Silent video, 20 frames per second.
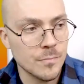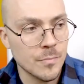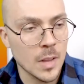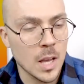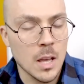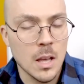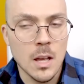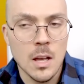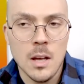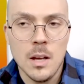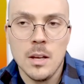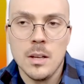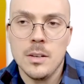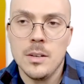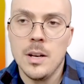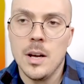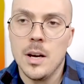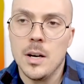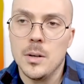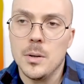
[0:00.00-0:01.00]
to me.
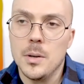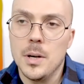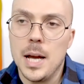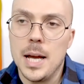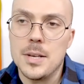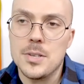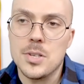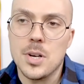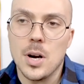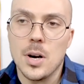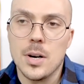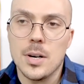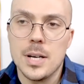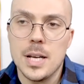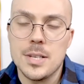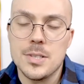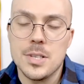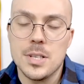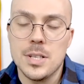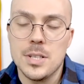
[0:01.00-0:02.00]
No, as
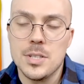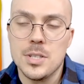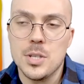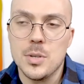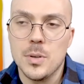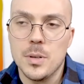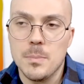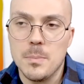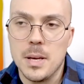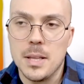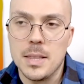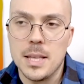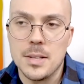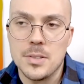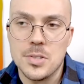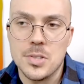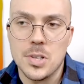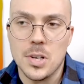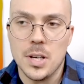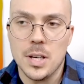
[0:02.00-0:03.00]
hard as it is to admit,
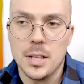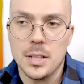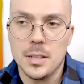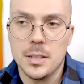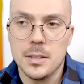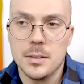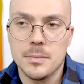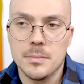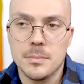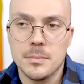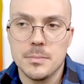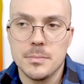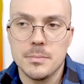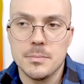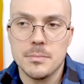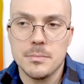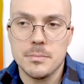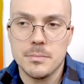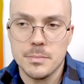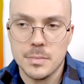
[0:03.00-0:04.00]
that song
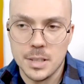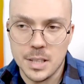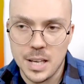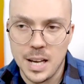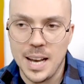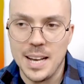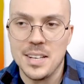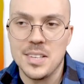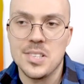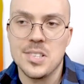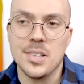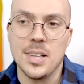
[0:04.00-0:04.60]
kinda